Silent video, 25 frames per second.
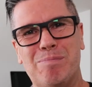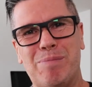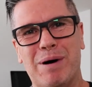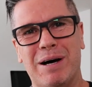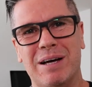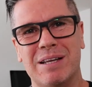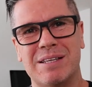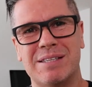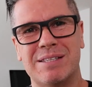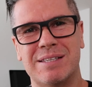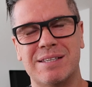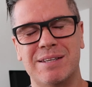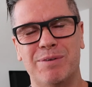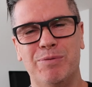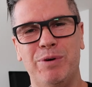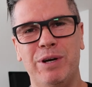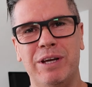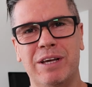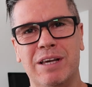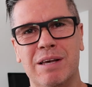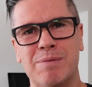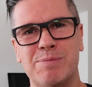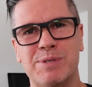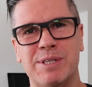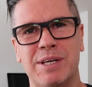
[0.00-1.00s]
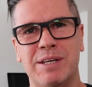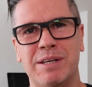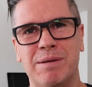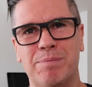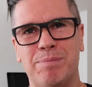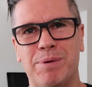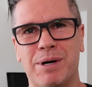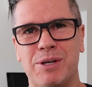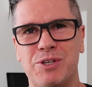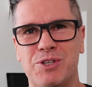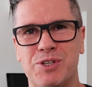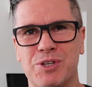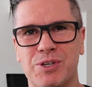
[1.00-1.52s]
But when it comes down to
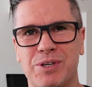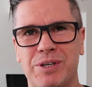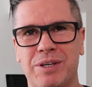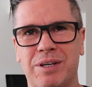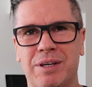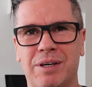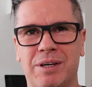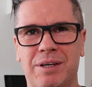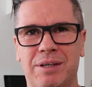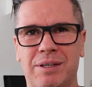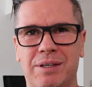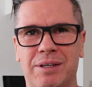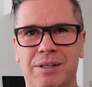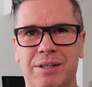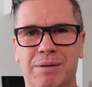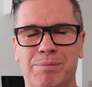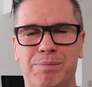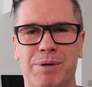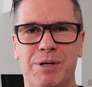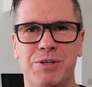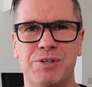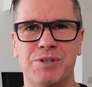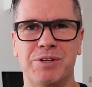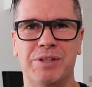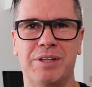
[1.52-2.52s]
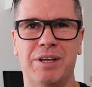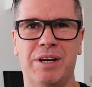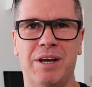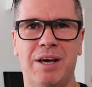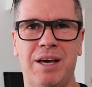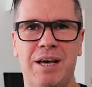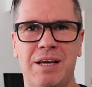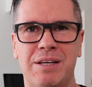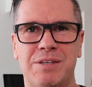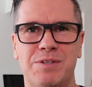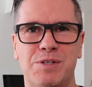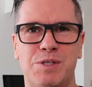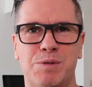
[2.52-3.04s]
budget, the budget that I
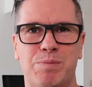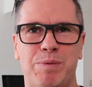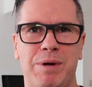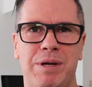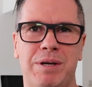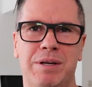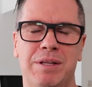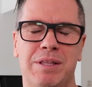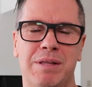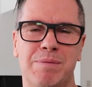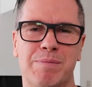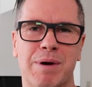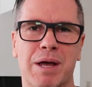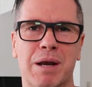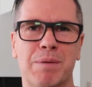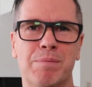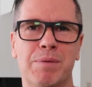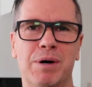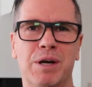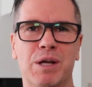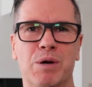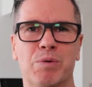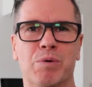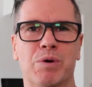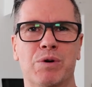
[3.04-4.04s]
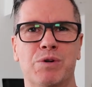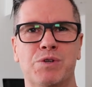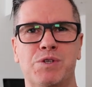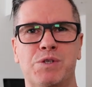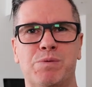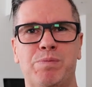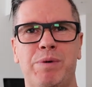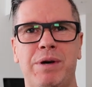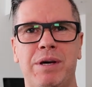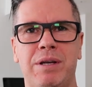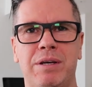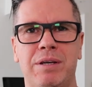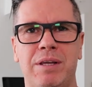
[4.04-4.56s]
had to spend and the amount of money I wanted to
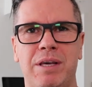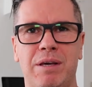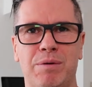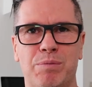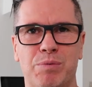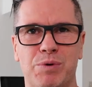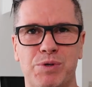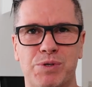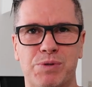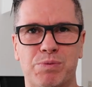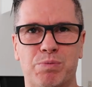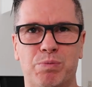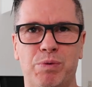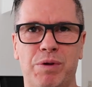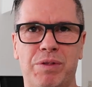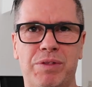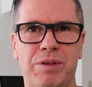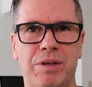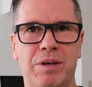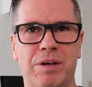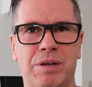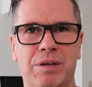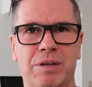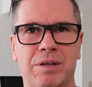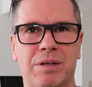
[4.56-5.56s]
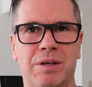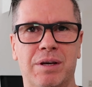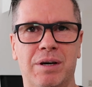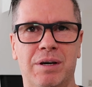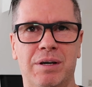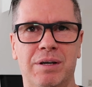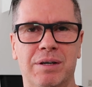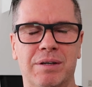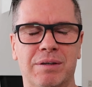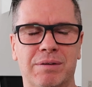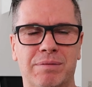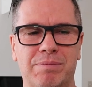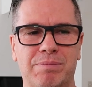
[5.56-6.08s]
spend, it was within
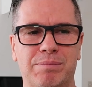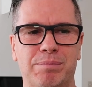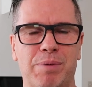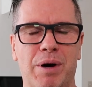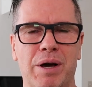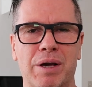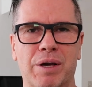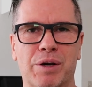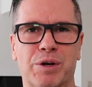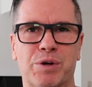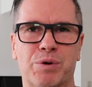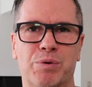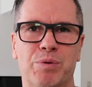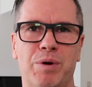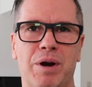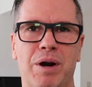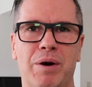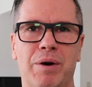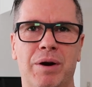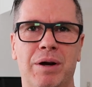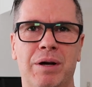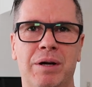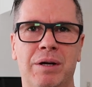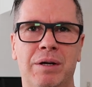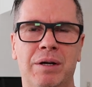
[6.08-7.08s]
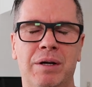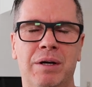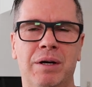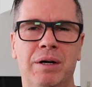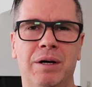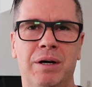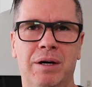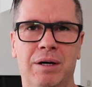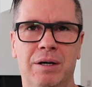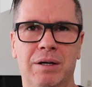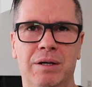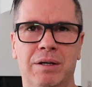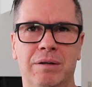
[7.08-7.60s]
buying a Carrera.
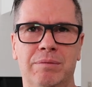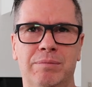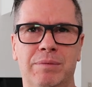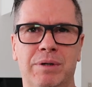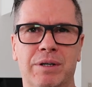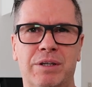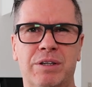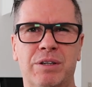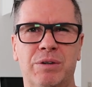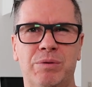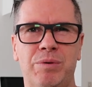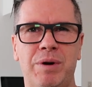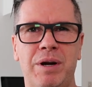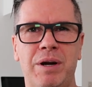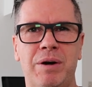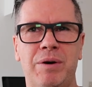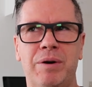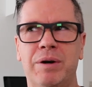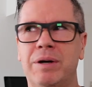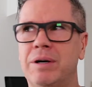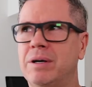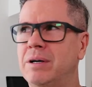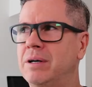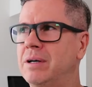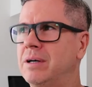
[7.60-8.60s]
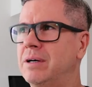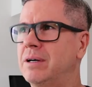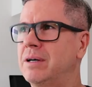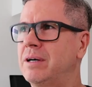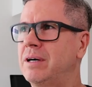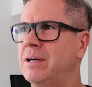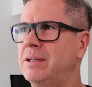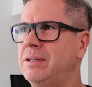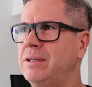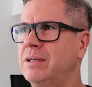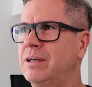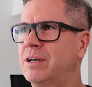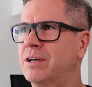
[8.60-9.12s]
I
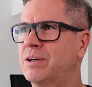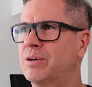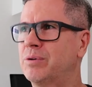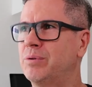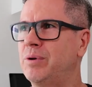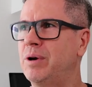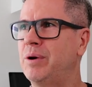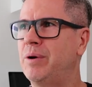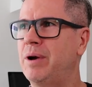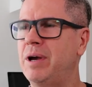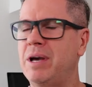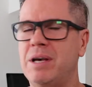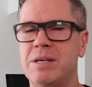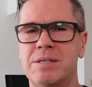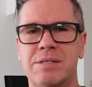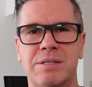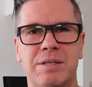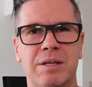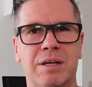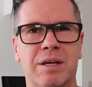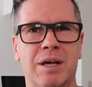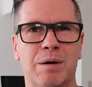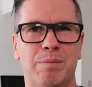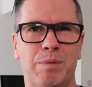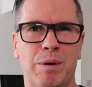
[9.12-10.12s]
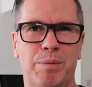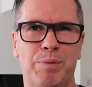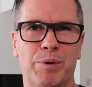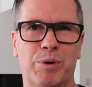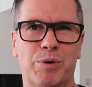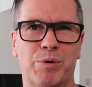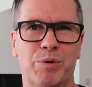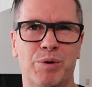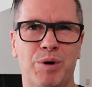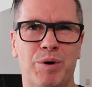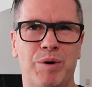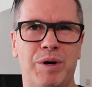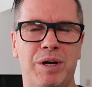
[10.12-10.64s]
think a Carrera S did come up, a
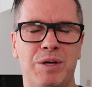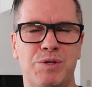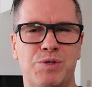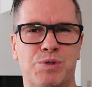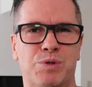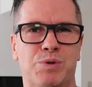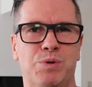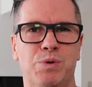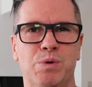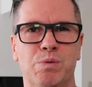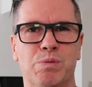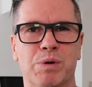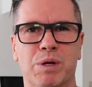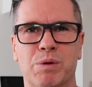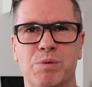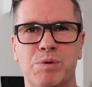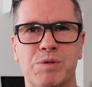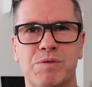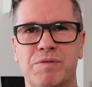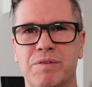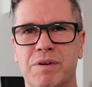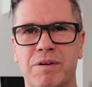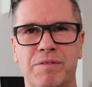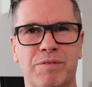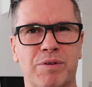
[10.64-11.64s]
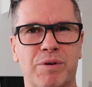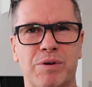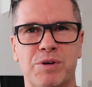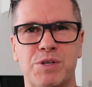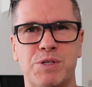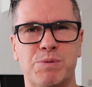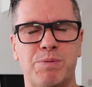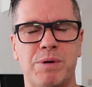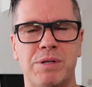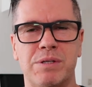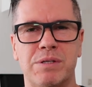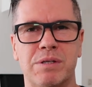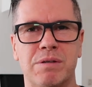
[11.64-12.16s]
Carrera S2, but it was very, very
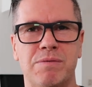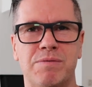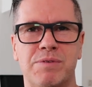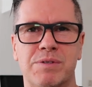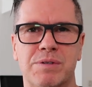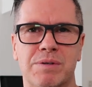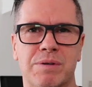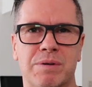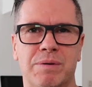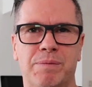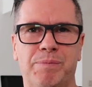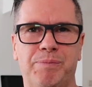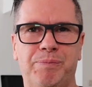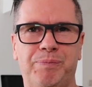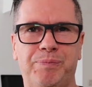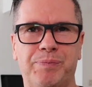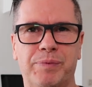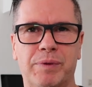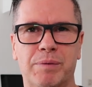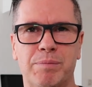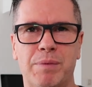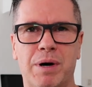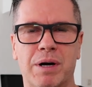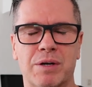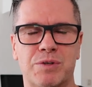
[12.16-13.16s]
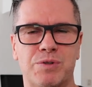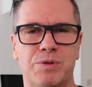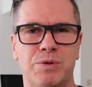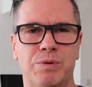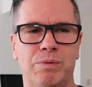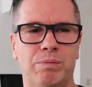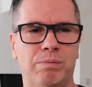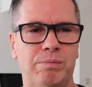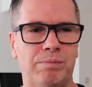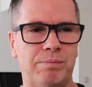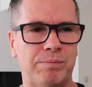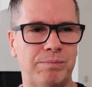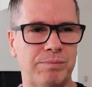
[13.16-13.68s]
expensive. So Mark II,
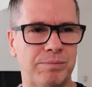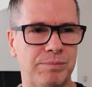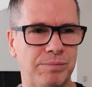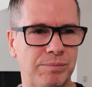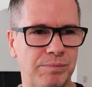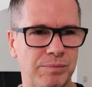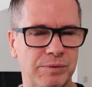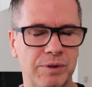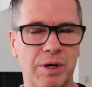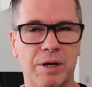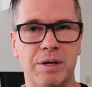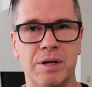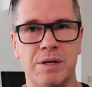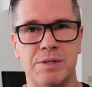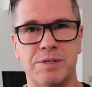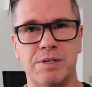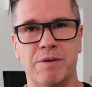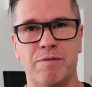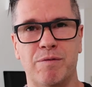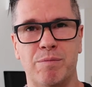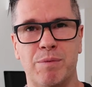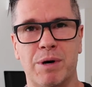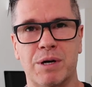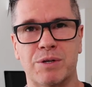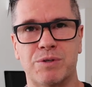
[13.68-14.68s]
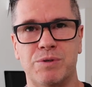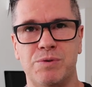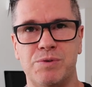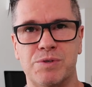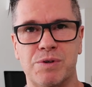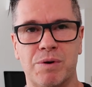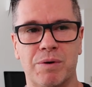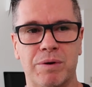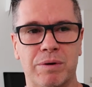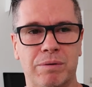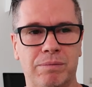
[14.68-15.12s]
997 Mark II,